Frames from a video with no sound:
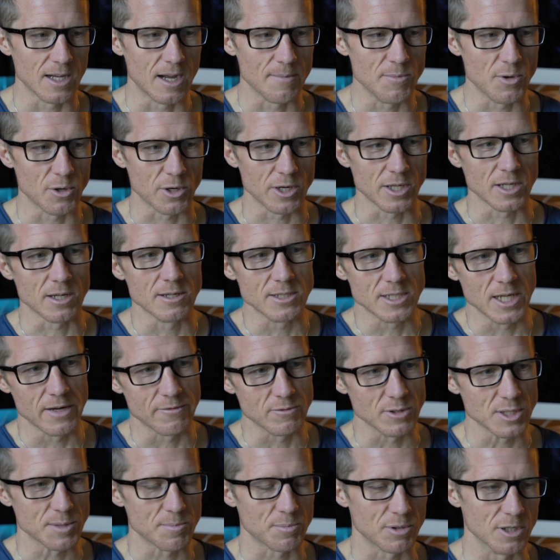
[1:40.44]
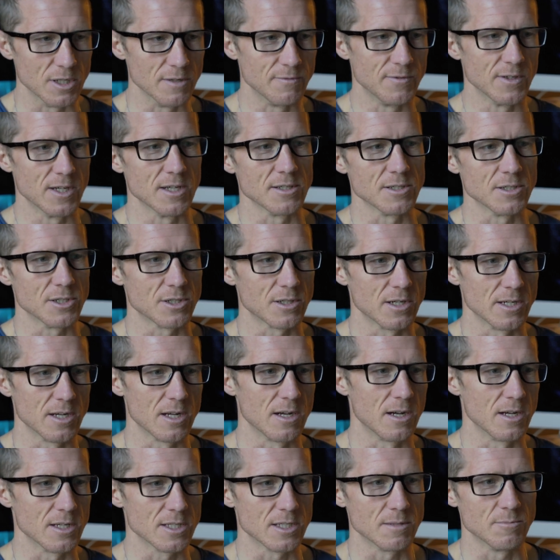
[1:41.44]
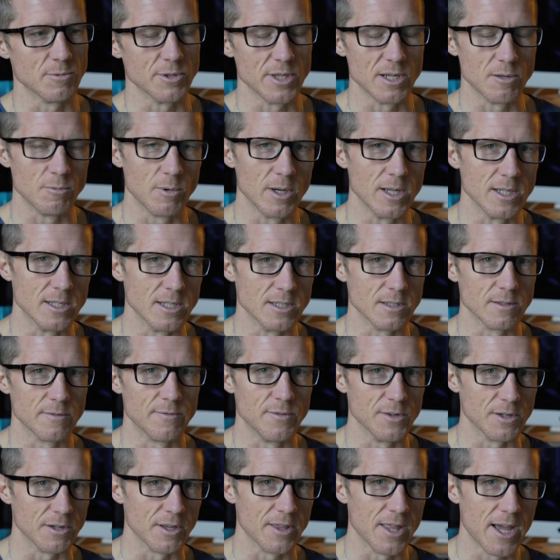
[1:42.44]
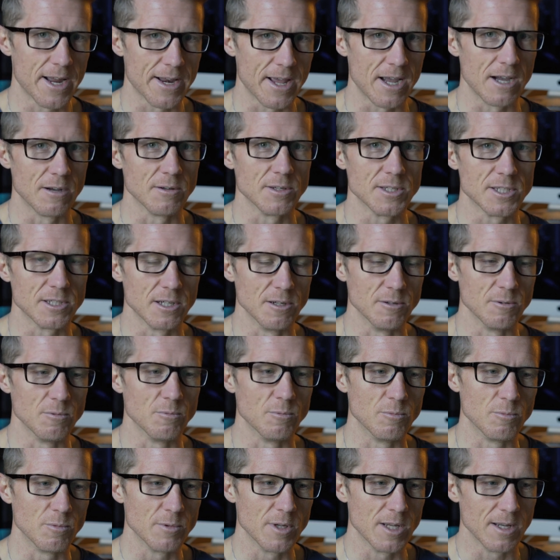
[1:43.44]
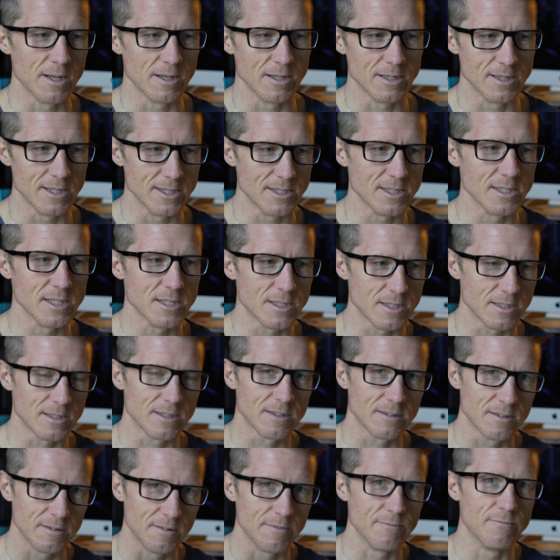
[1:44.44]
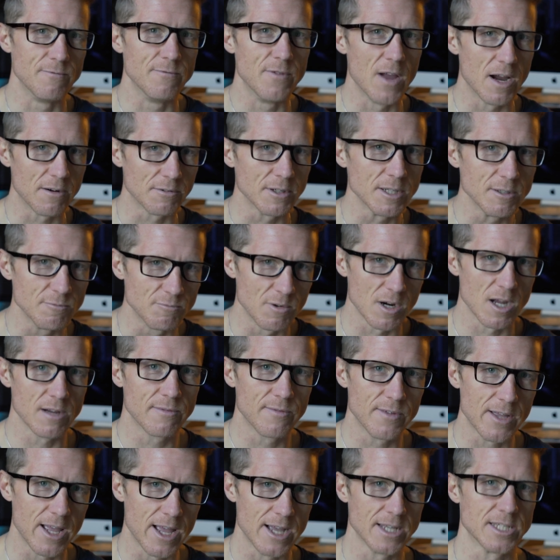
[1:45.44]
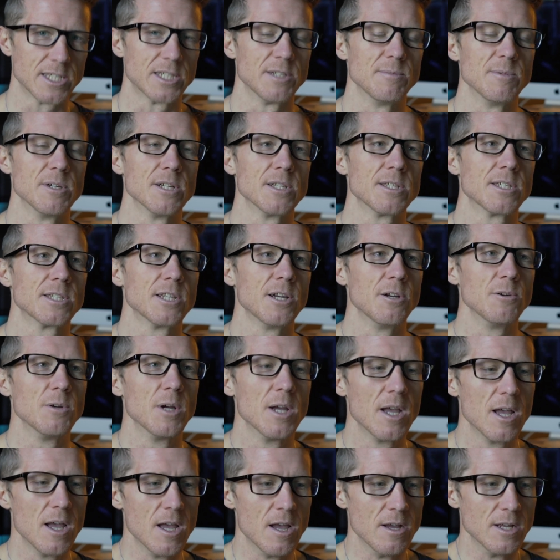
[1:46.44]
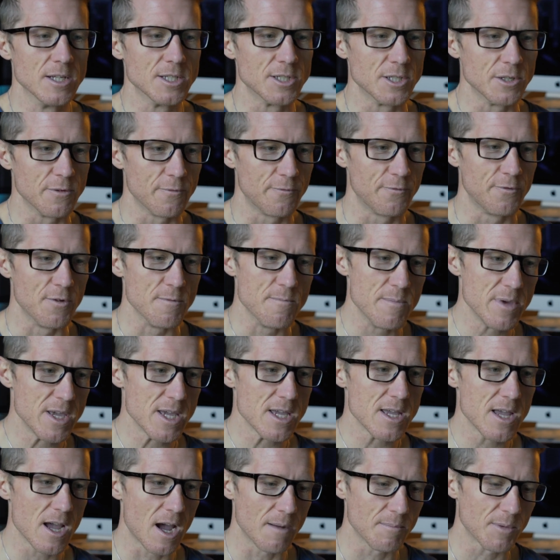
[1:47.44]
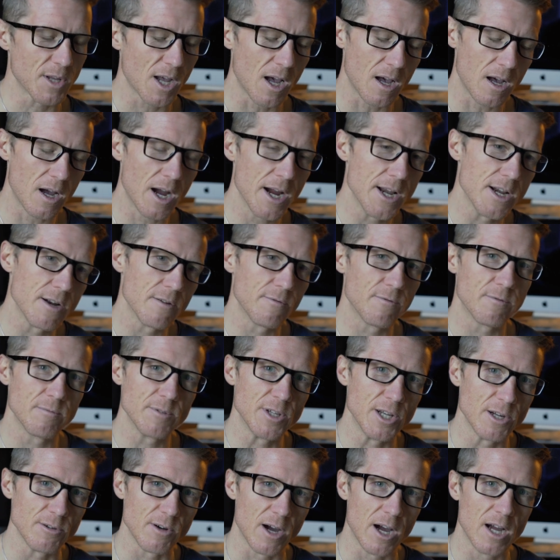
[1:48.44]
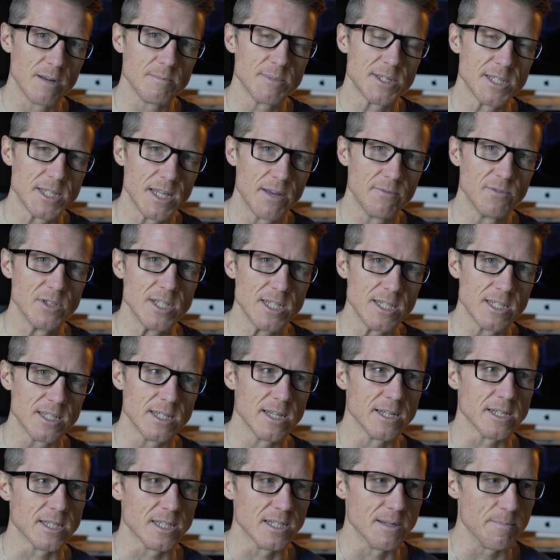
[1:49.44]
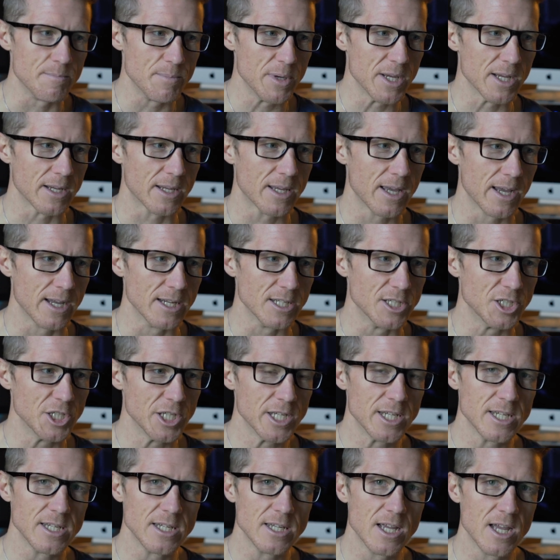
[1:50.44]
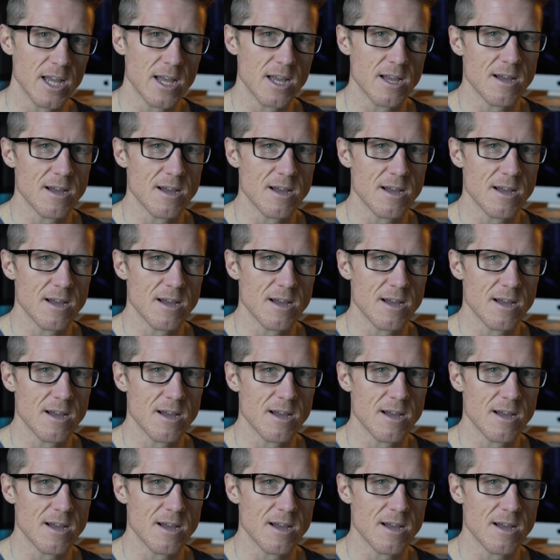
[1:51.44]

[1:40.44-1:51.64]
I'm not going to go into everyone's profiles and try and ask them what their weight is or figure that out. So this is very rough estimate. So for me, I'm kind of, I'm 76 and a bit kg.